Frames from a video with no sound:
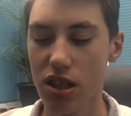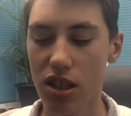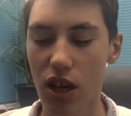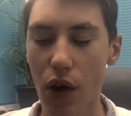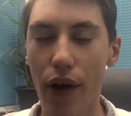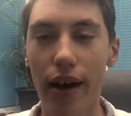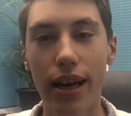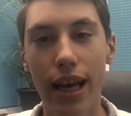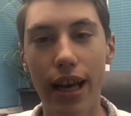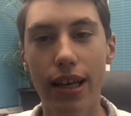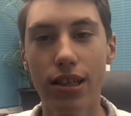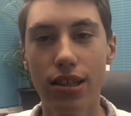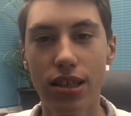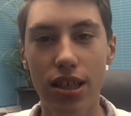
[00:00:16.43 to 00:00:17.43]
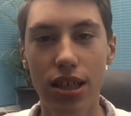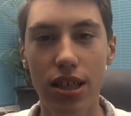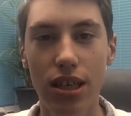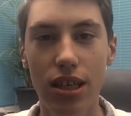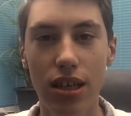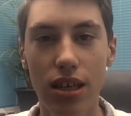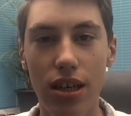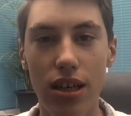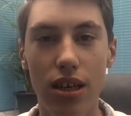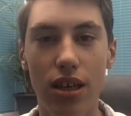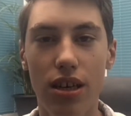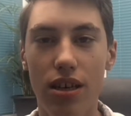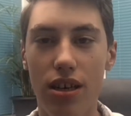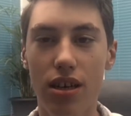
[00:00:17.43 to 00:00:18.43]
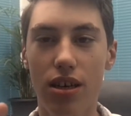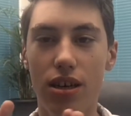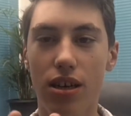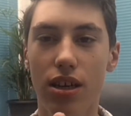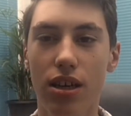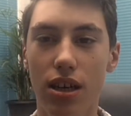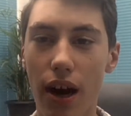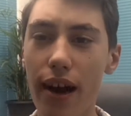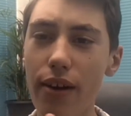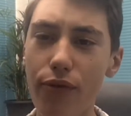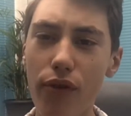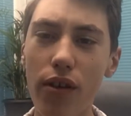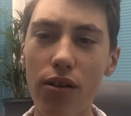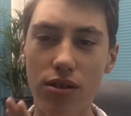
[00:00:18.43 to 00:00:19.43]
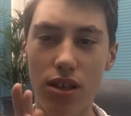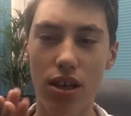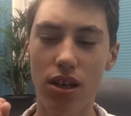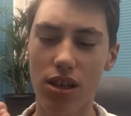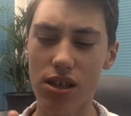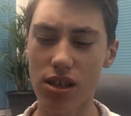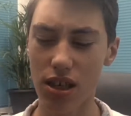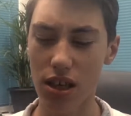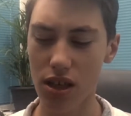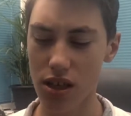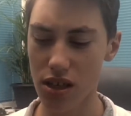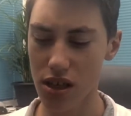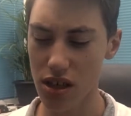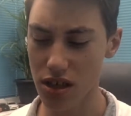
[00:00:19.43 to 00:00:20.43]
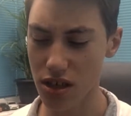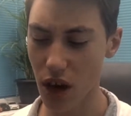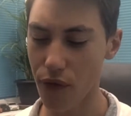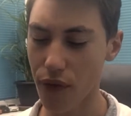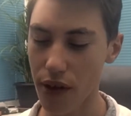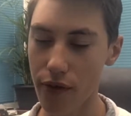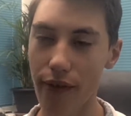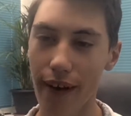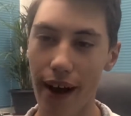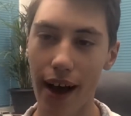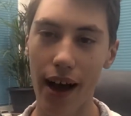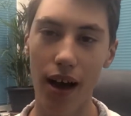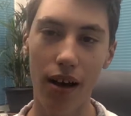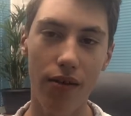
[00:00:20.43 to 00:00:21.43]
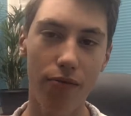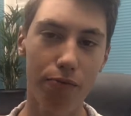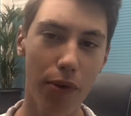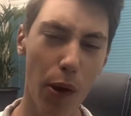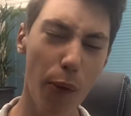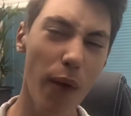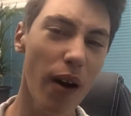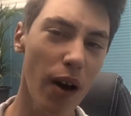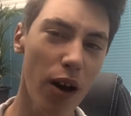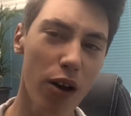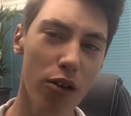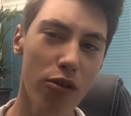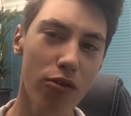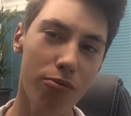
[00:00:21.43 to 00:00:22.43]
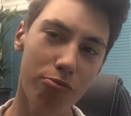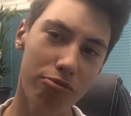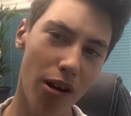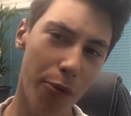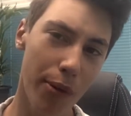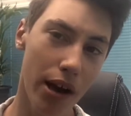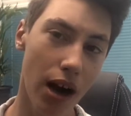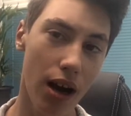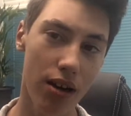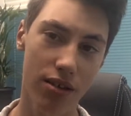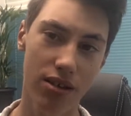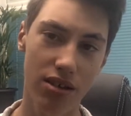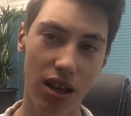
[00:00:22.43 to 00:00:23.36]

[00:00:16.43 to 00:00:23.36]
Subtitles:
doing is going through something where people who probably are